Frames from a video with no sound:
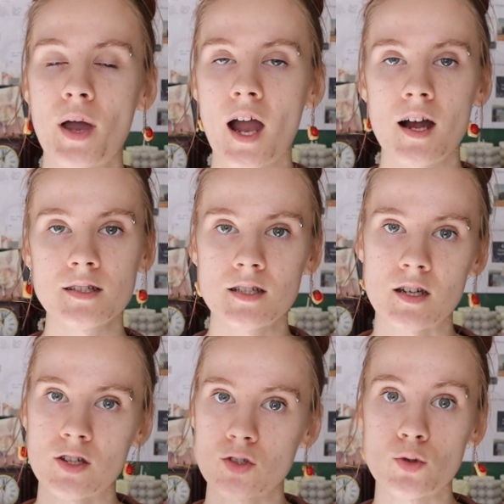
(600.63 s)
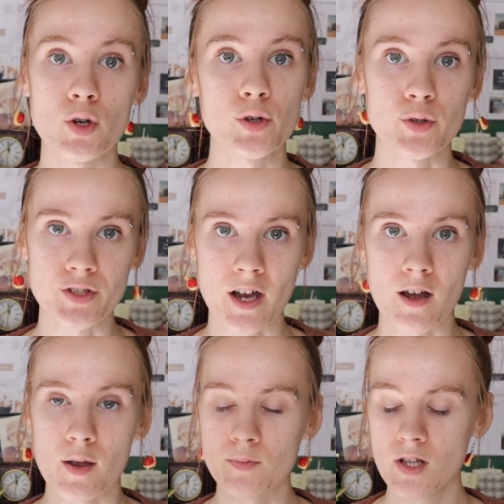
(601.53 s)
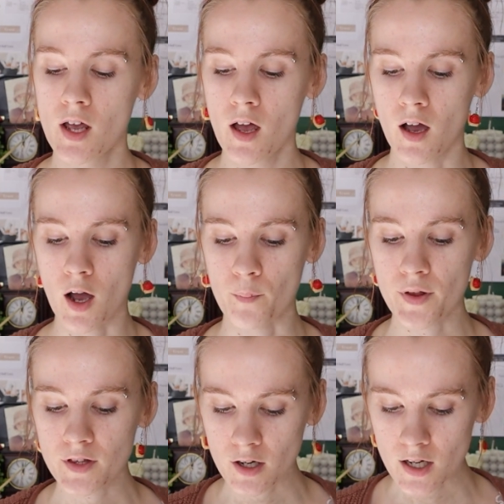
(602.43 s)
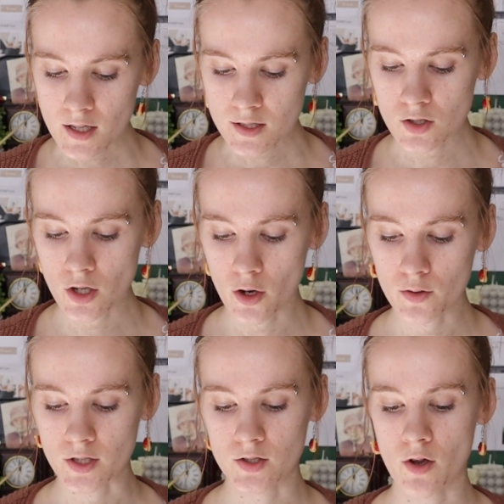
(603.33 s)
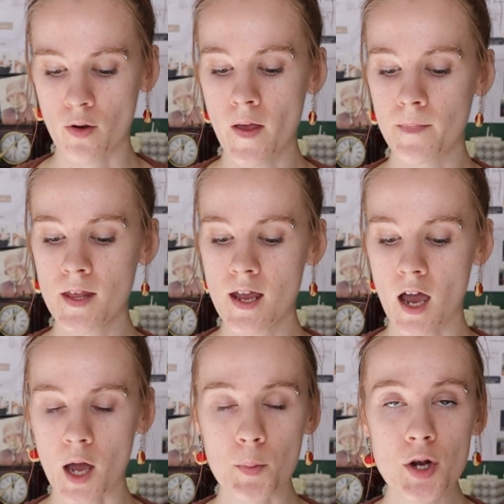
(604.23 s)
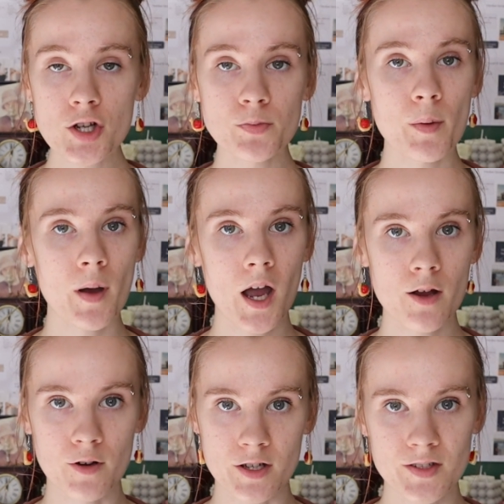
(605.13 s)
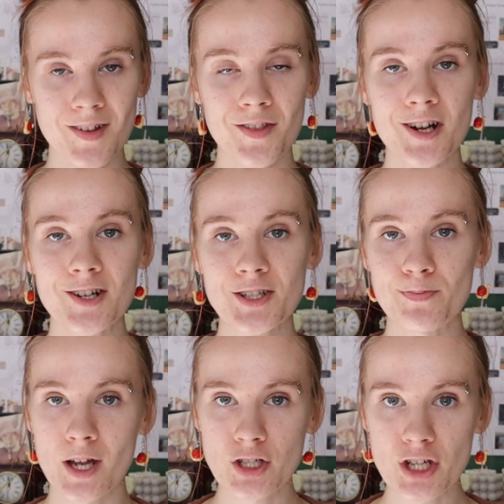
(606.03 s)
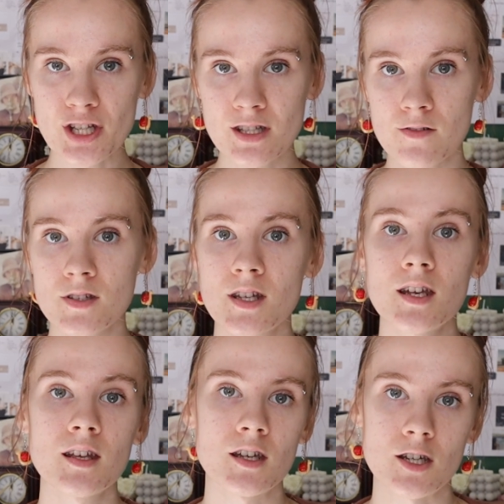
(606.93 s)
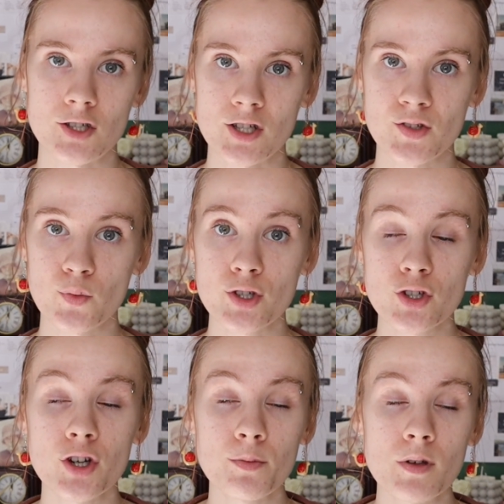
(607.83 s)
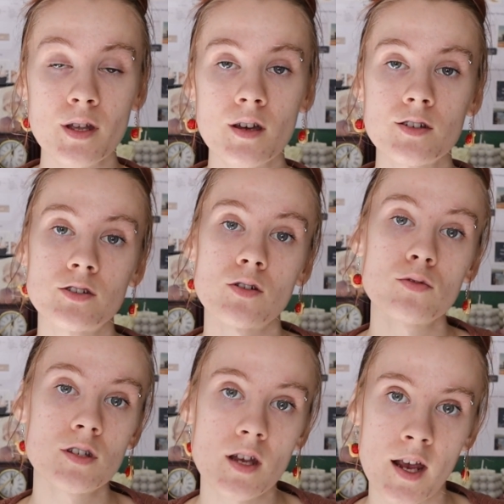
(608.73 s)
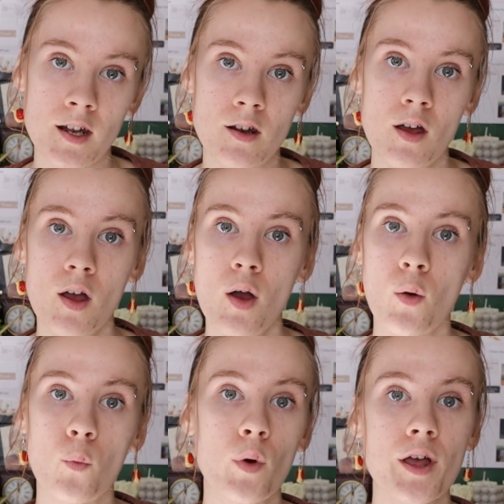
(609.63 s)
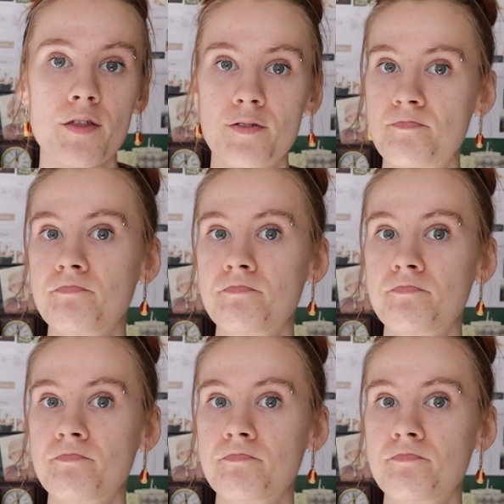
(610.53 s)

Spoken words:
past and historical times, but there is note. So in the Ebers Papyrus, there is mentions of skin conditions which could be associated with